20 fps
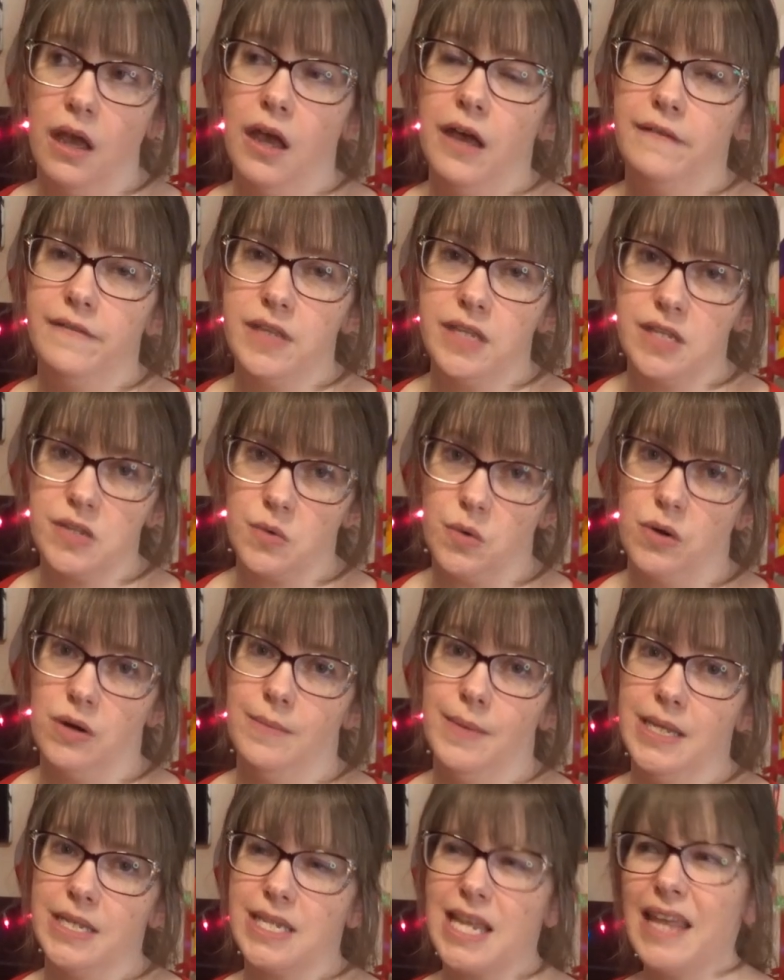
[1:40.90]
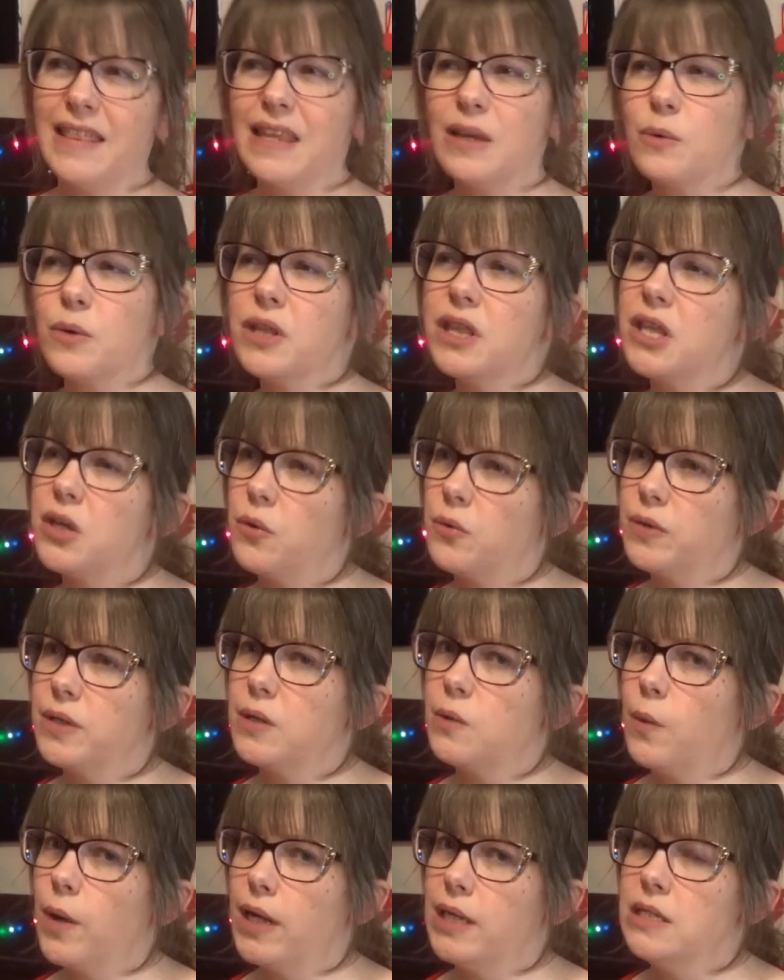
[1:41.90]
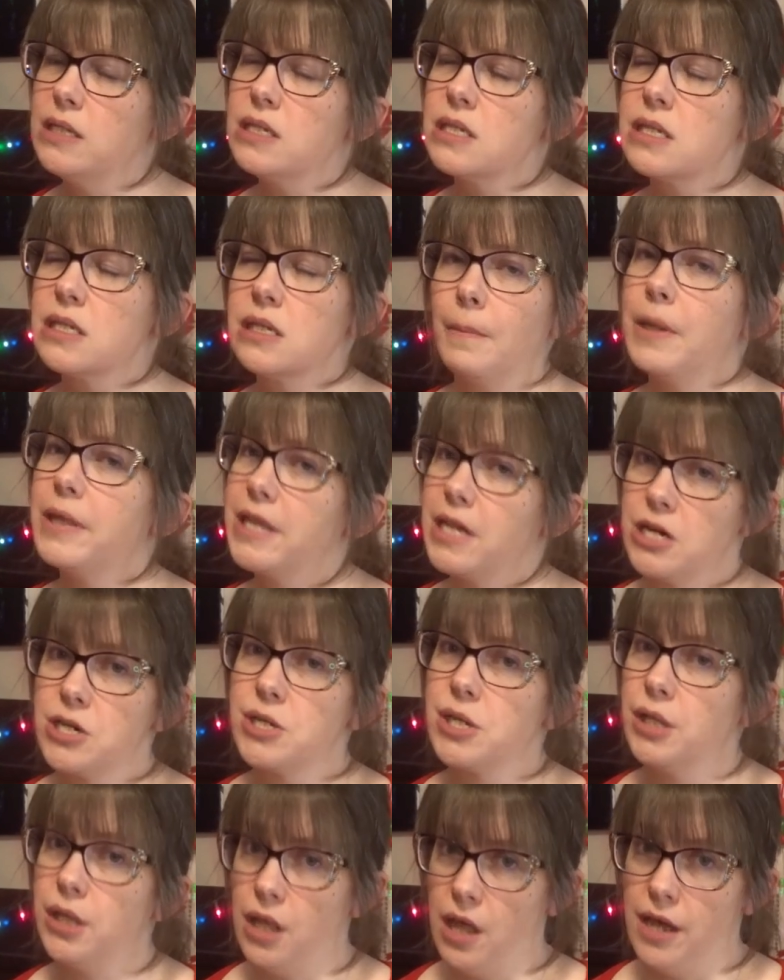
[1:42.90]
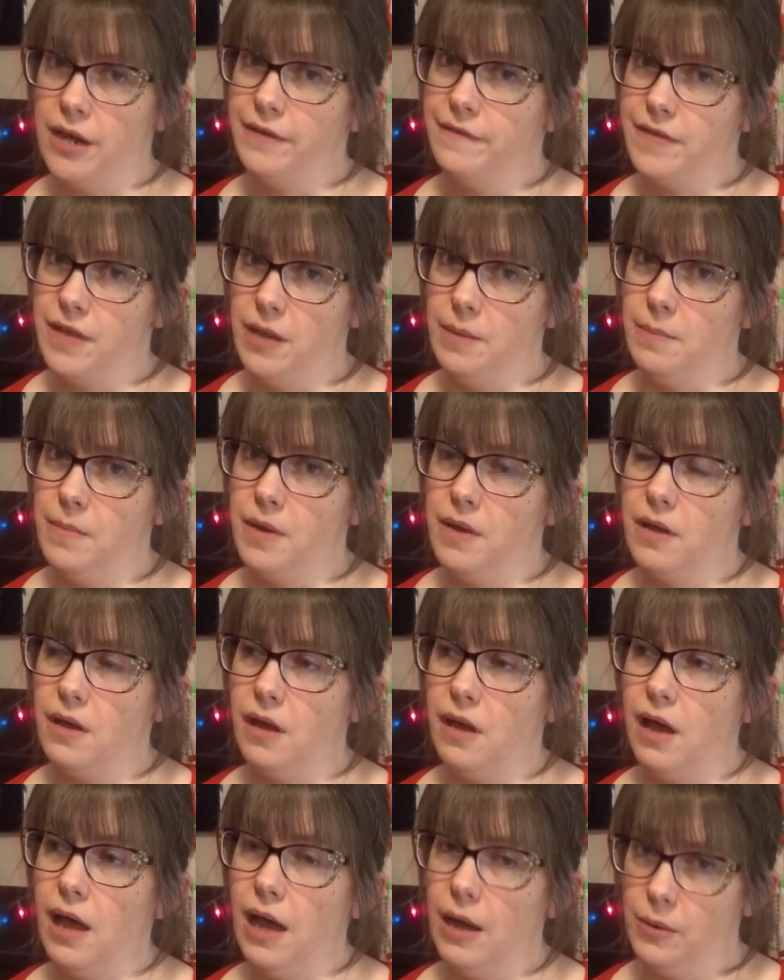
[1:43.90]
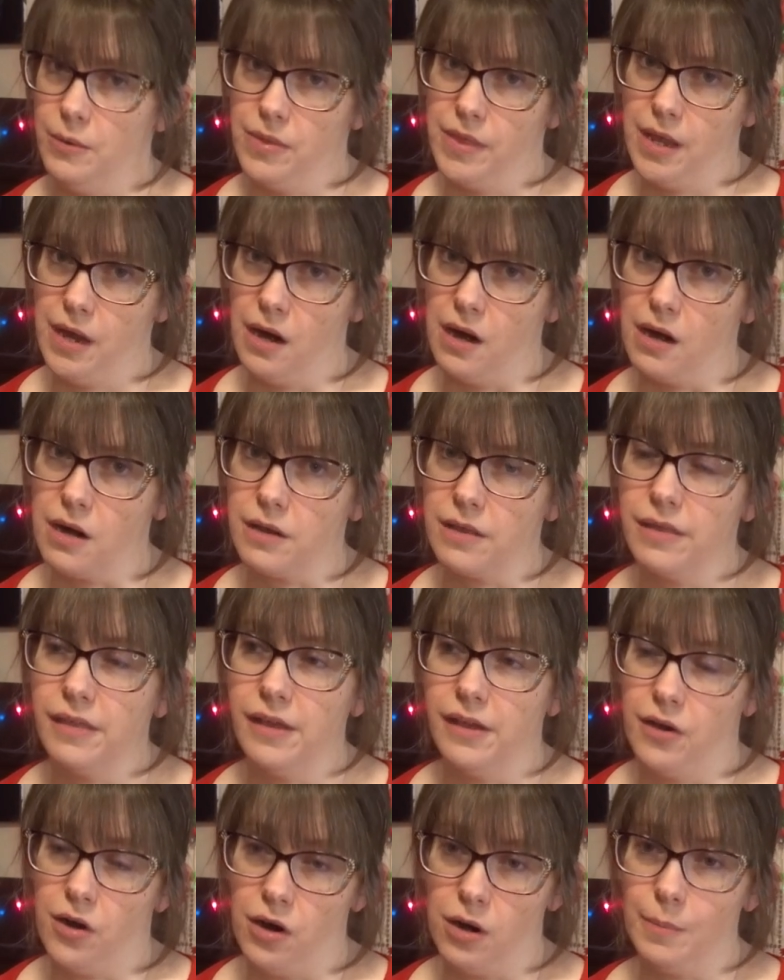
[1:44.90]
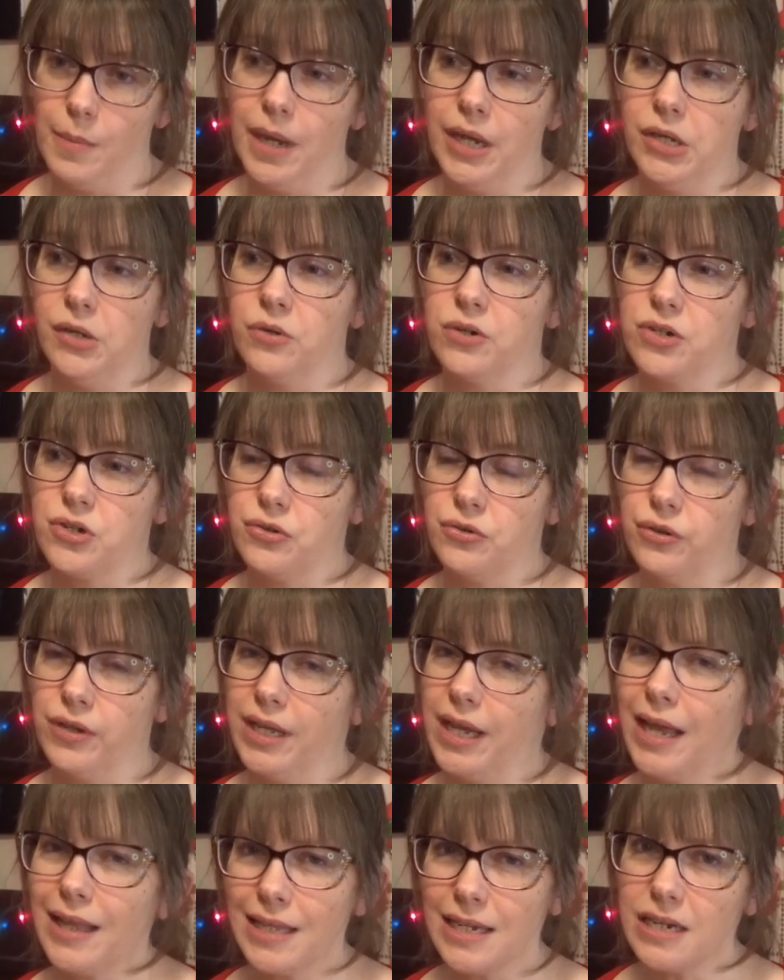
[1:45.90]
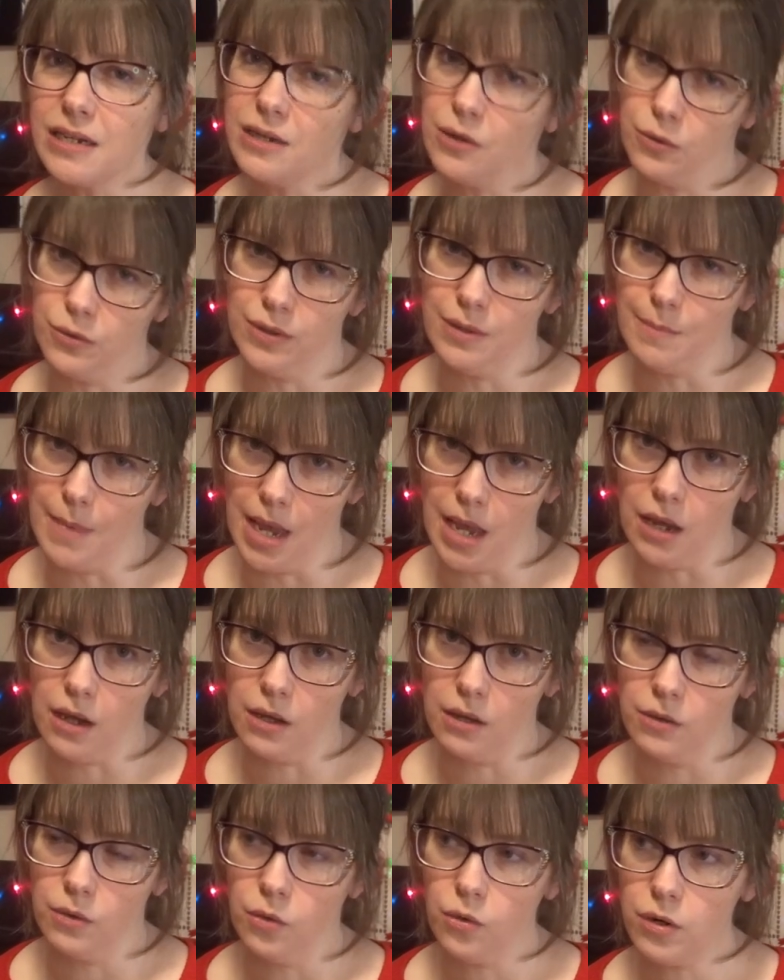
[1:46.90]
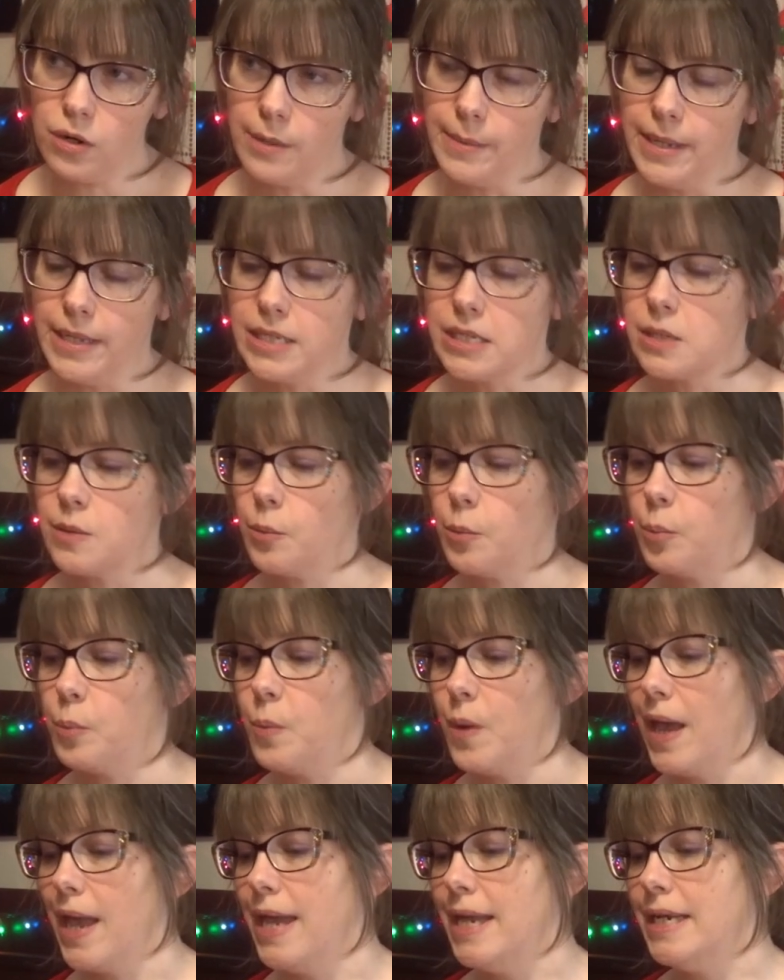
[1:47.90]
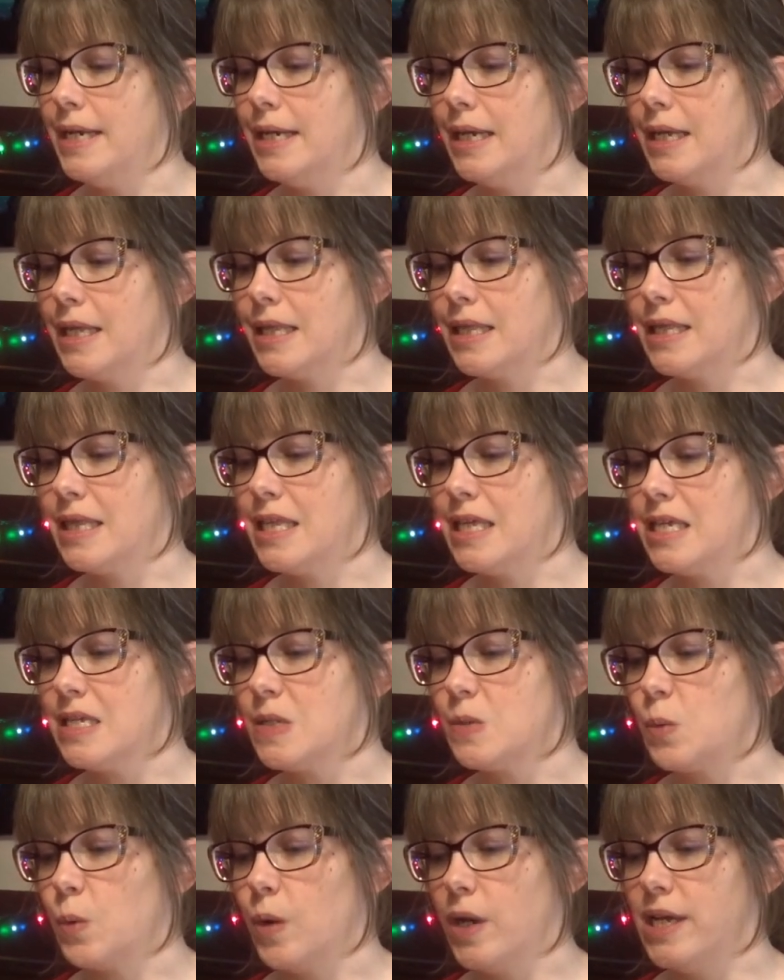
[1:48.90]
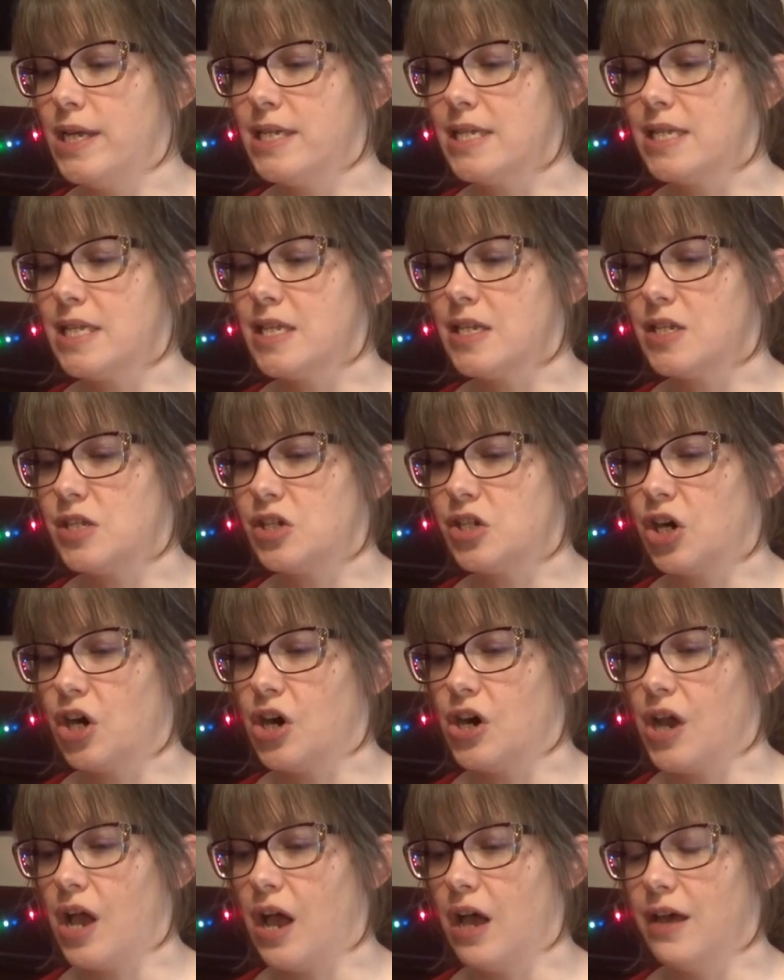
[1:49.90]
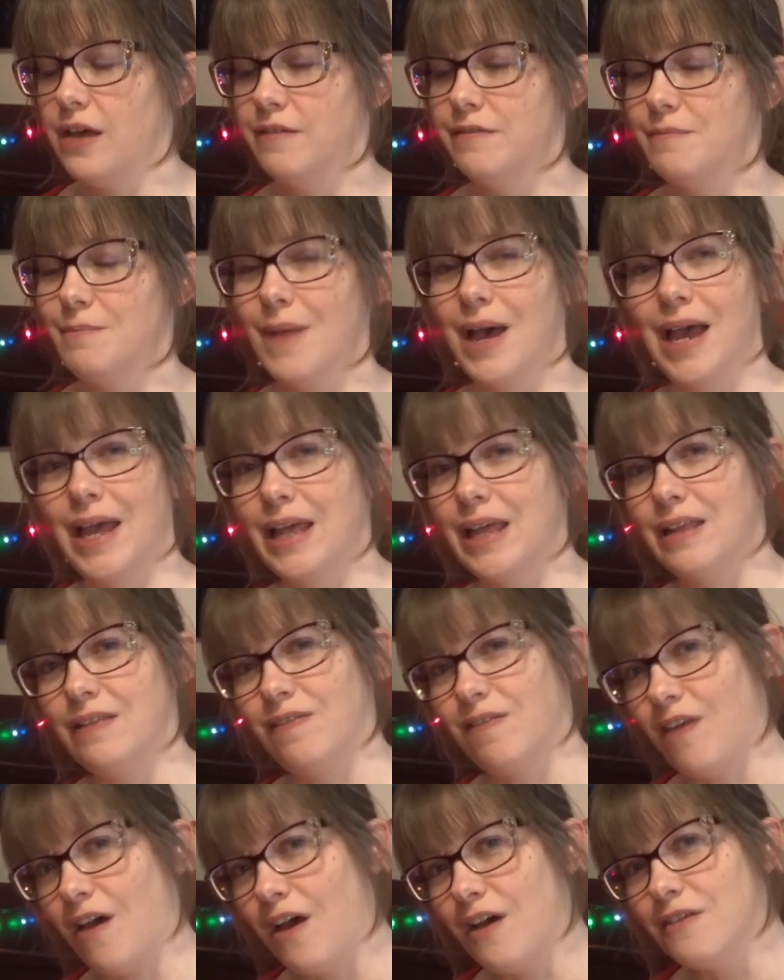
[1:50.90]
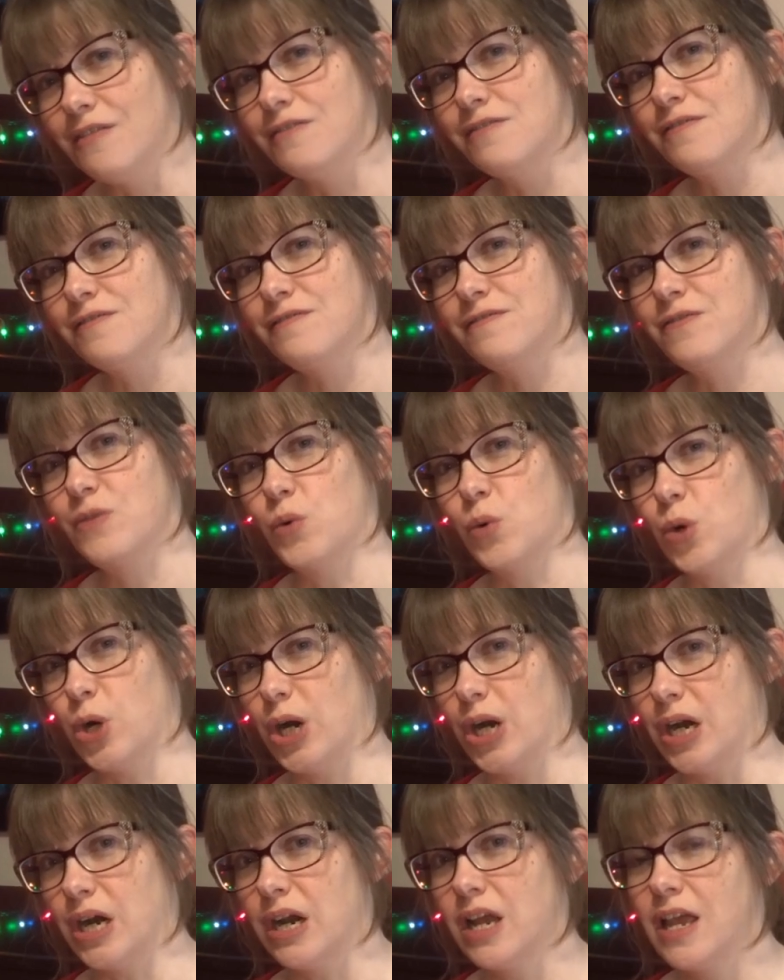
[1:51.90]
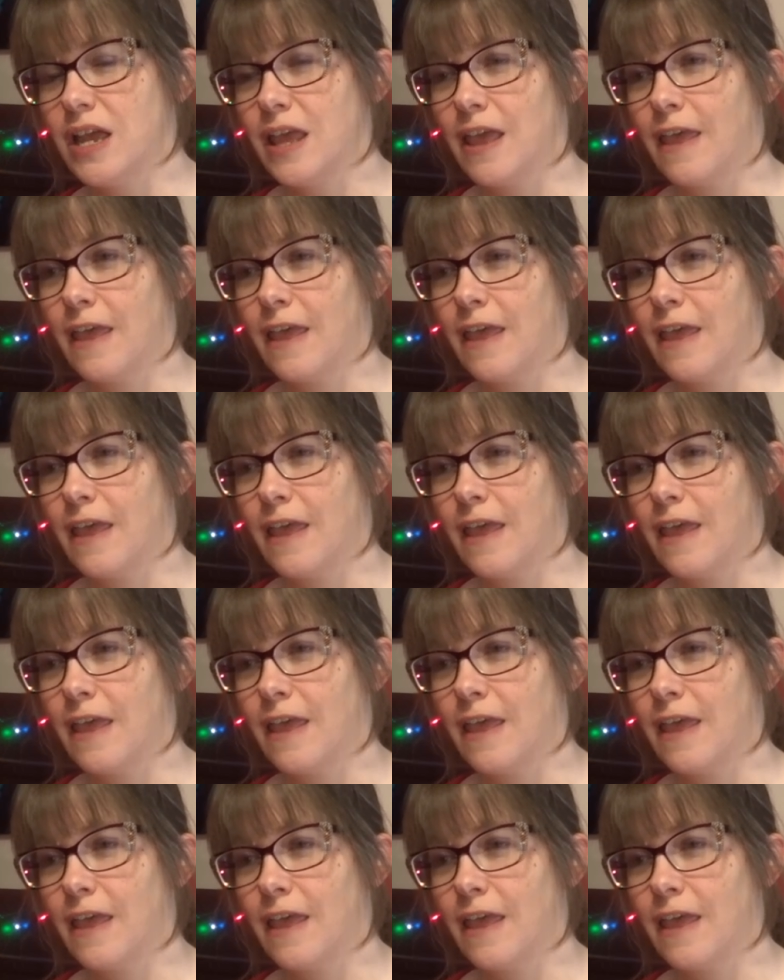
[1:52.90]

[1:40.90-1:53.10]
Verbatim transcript: of these ornaments. And they weren't the only ones, but there's a lot of them out there that are by yours truly. And they didn't only make ornaments, but this was the start of my love for